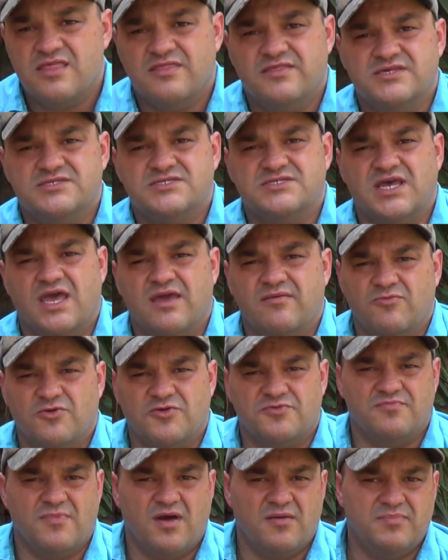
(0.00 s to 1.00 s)
The same
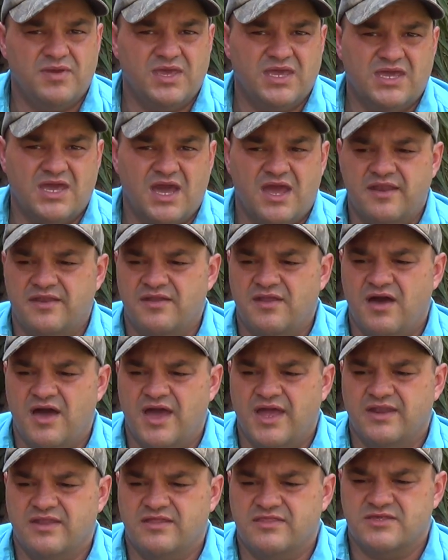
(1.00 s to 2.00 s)
with my
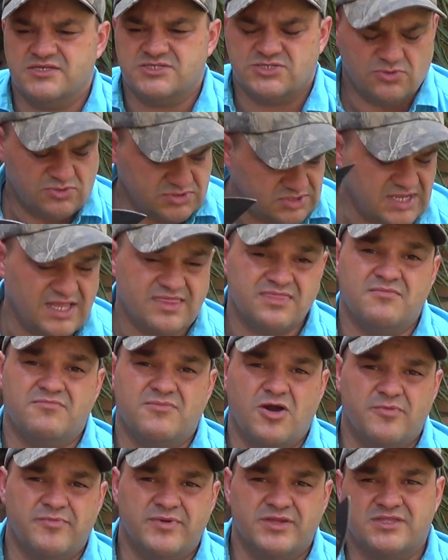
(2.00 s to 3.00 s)
BK9. This also, at the
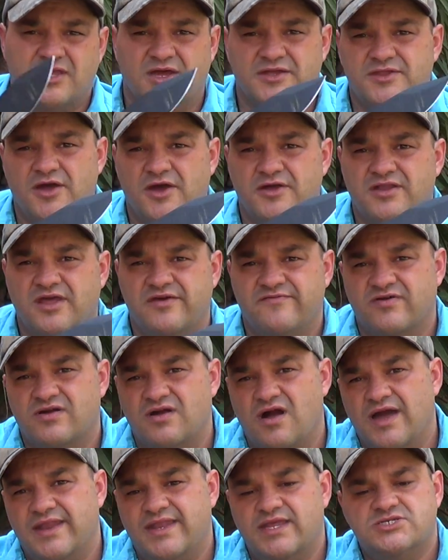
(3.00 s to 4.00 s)
moment, I don't have a
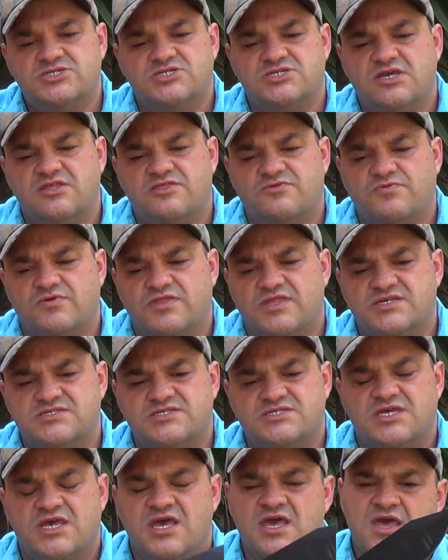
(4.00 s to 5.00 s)
Kydex sheath with
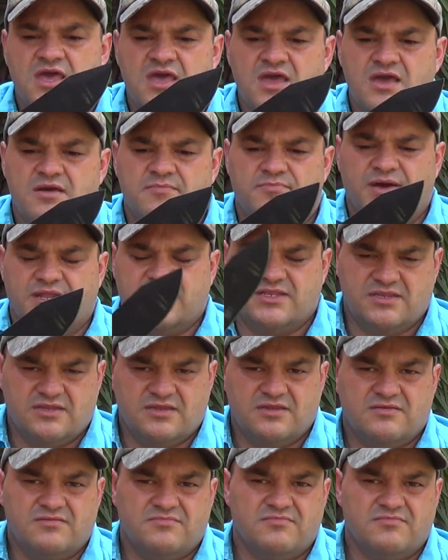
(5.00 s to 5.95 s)
us, but